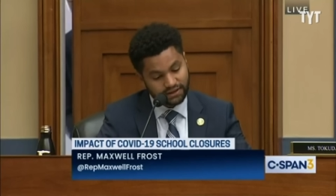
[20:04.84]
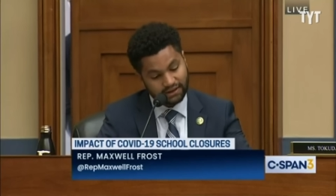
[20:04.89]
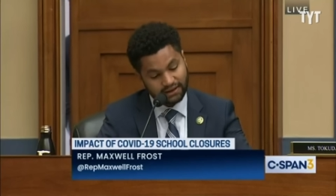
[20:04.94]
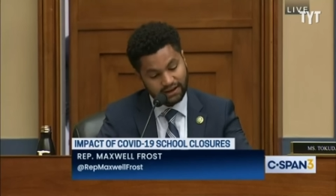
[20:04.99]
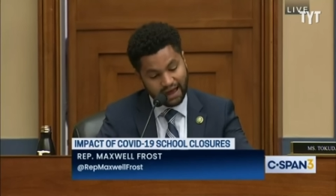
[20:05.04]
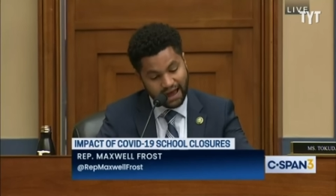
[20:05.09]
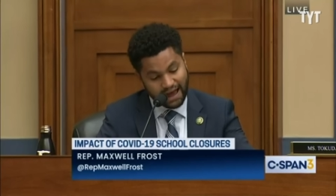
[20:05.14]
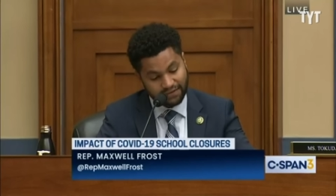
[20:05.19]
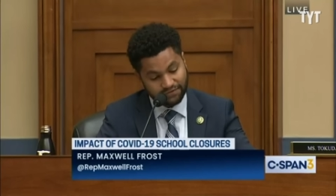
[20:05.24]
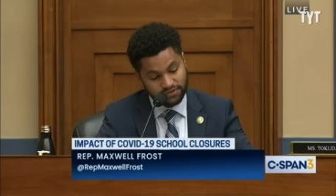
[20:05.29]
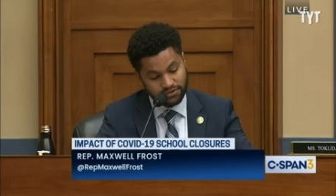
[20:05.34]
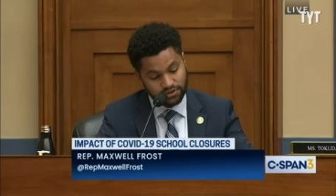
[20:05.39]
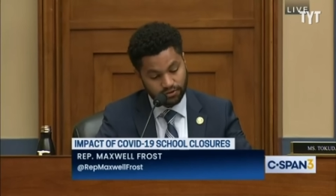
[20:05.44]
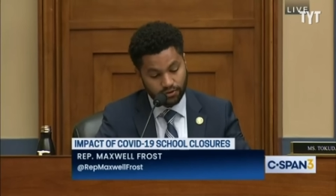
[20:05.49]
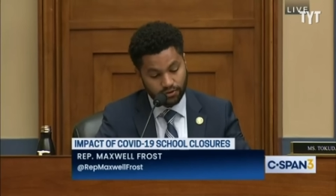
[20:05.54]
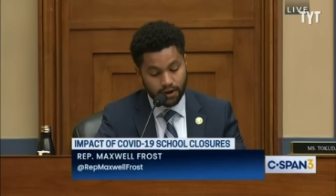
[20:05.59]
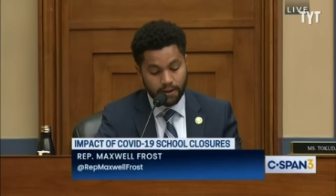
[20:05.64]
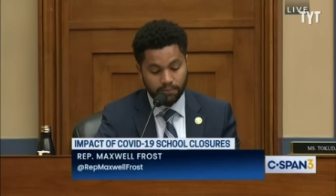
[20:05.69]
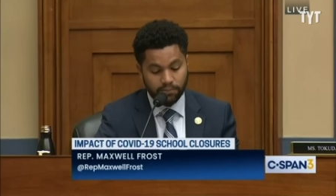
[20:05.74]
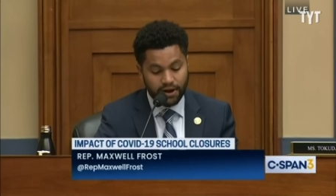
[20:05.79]
didn't have
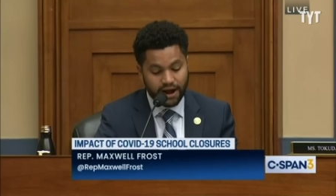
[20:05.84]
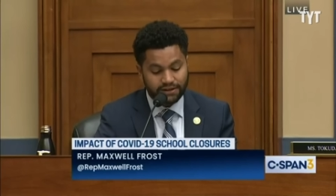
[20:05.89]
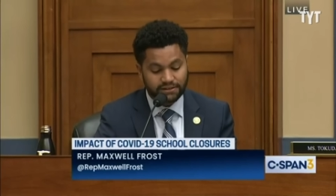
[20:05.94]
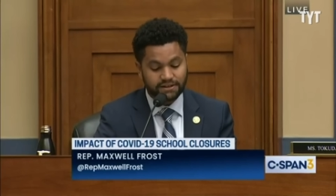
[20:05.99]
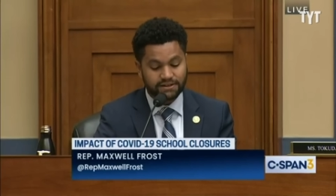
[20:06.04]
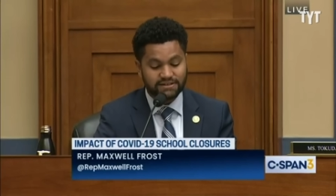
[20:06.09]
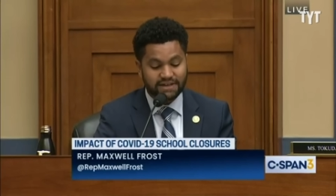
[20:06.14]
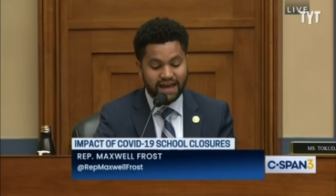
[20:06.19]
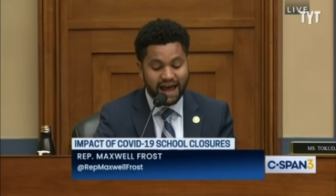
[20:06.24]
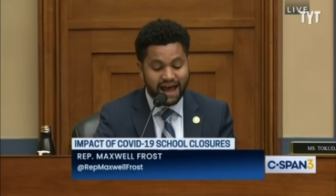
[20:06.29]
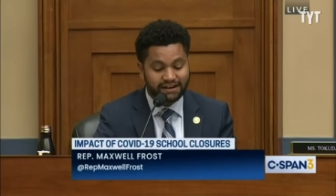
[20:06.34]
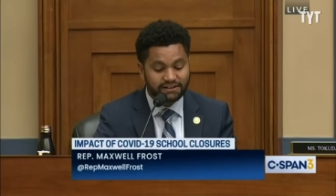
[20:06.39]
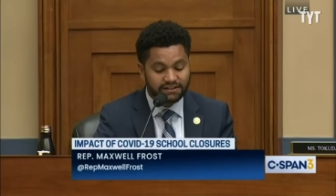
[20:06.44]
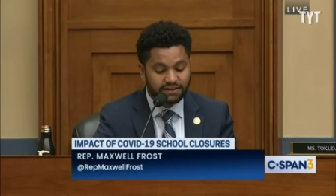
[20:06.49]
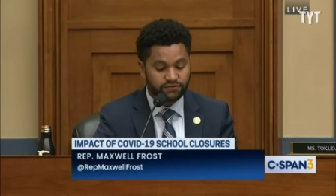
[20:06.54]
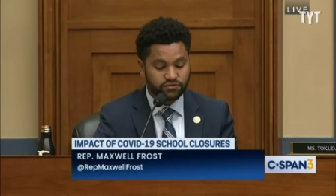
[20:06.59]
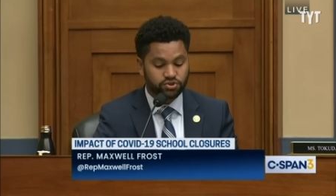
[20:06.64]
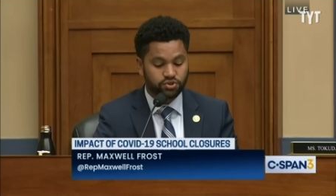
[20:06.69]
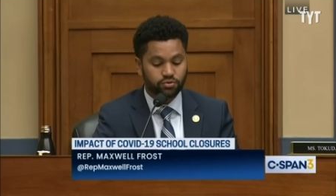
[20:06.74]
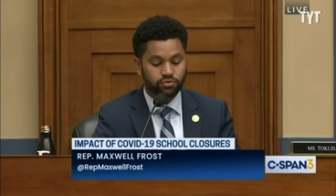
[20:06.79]
to practice
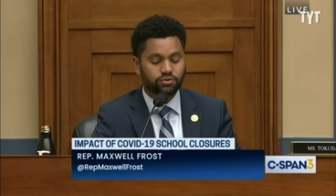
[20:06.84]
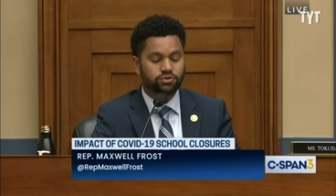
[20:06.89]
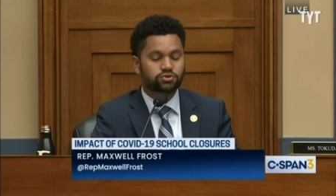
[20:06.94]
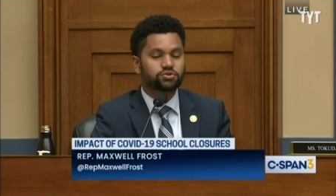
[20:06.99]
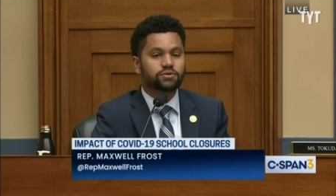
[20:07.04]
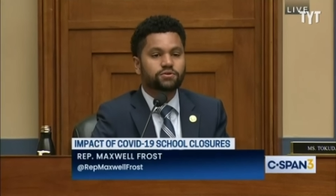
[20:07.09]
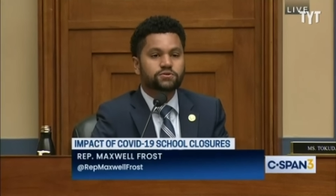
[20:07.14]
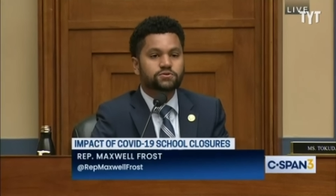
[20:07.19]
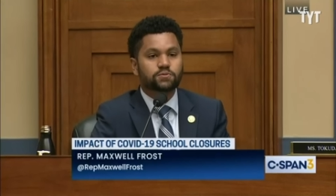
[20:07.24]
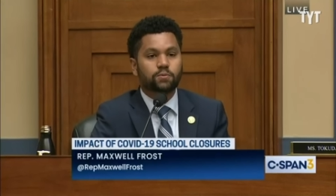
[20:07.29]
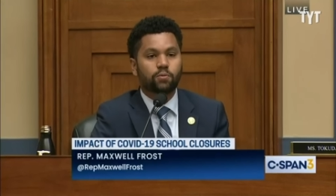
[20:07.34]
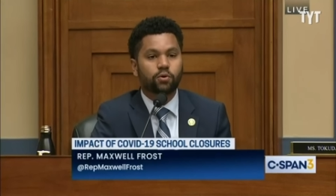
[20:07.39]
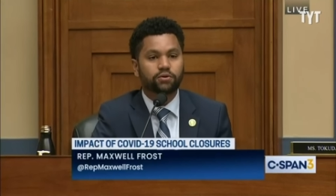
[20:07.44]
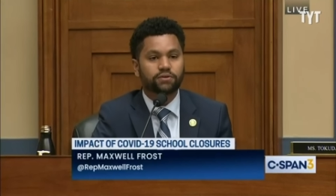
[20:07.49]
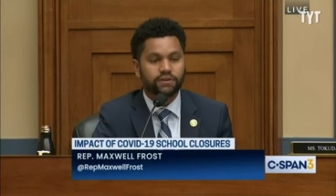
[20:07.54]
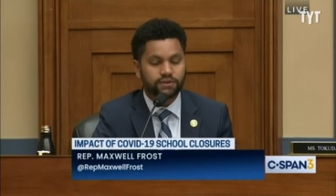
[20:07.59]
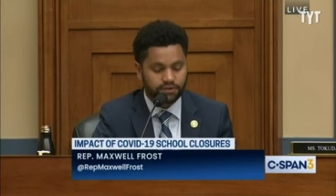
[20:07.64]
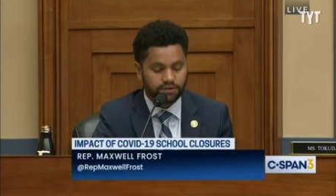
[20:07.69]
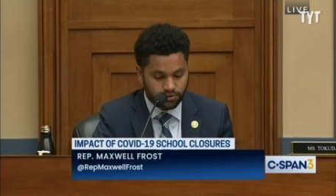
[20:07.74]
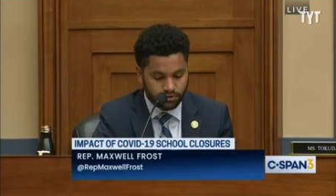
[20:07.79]
active shooter drills more
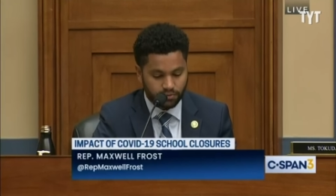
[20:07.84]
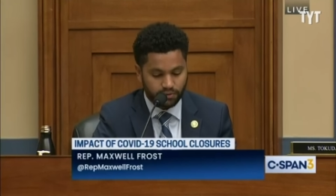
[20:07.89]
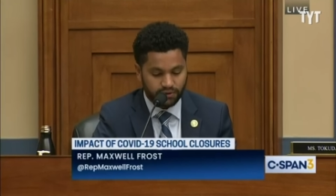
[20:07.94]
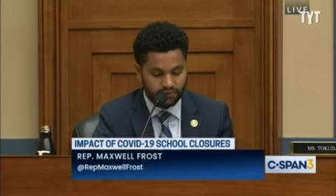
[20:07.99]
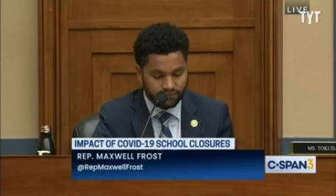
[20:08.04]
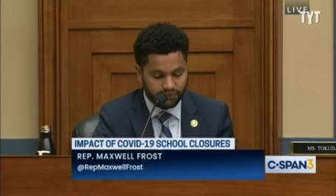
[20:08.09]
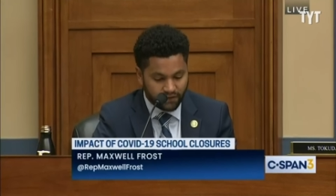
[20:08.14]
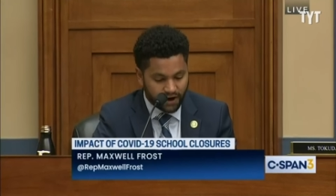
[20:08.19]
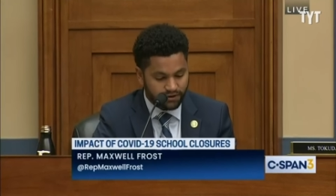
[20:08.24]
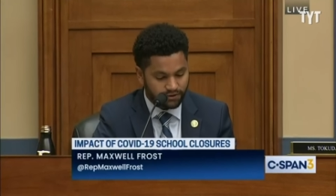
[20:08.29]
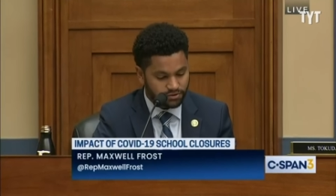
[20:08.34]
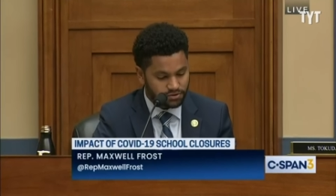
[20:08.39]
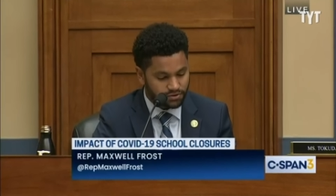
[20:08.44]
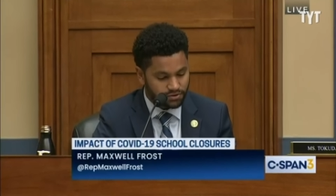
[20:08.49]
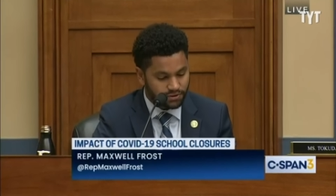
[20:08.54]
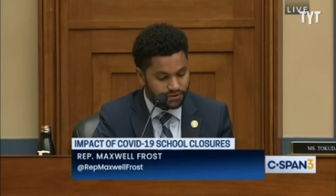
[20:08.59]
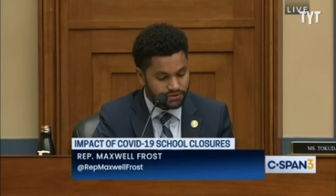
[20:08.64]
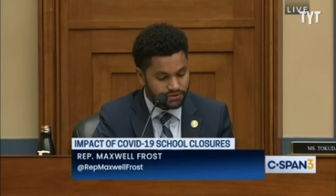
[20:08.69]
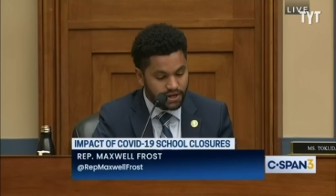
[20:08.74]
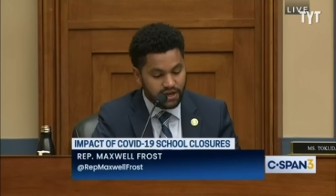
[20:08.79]
than they're doing fire
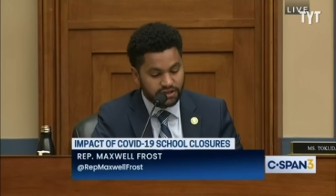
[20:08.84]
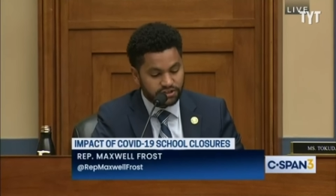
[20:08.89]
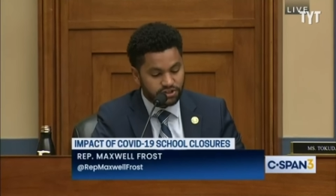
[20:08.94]
drills.